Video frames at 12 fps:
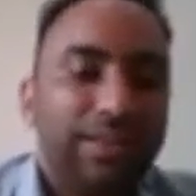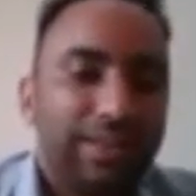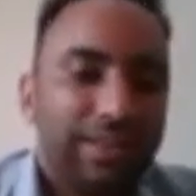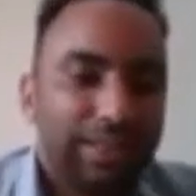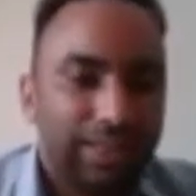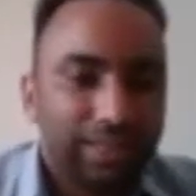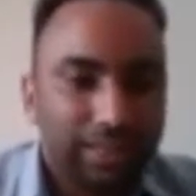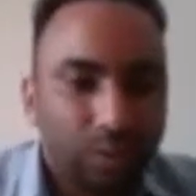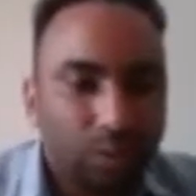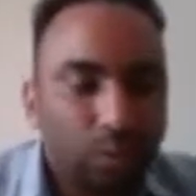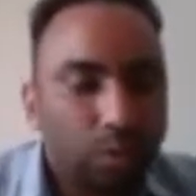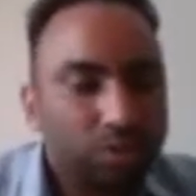the
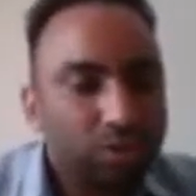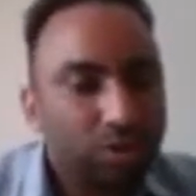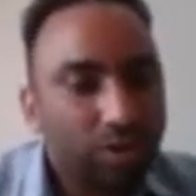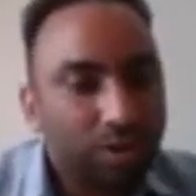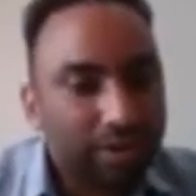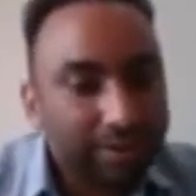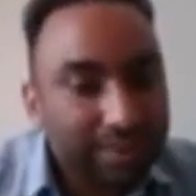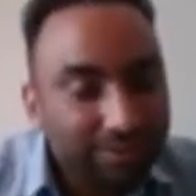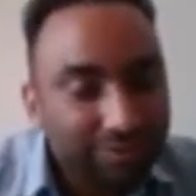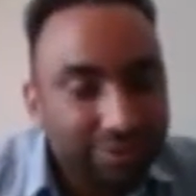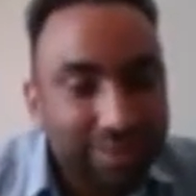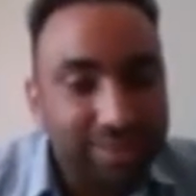cold shock, then
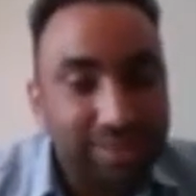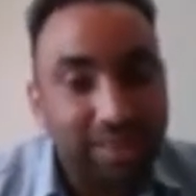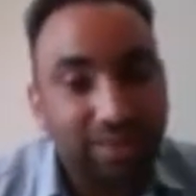fresh air.